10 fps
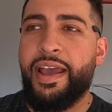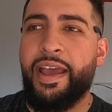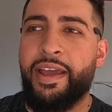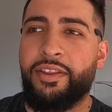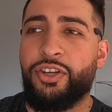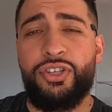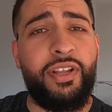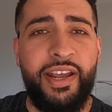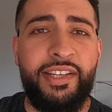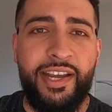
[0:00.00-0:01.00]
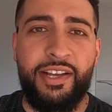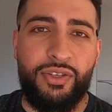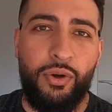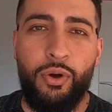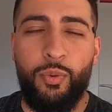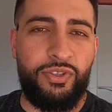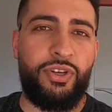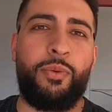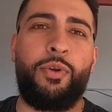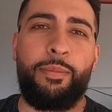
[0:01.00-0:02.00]
And there's the intake as a whole.
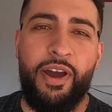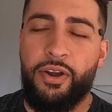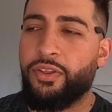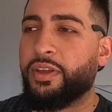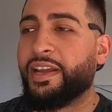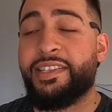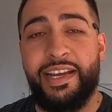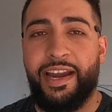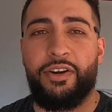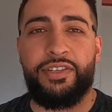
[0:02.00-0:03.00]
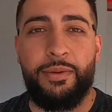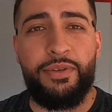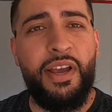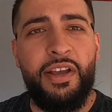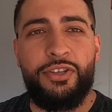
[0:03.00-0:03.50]
We'll monitor the intake air temps.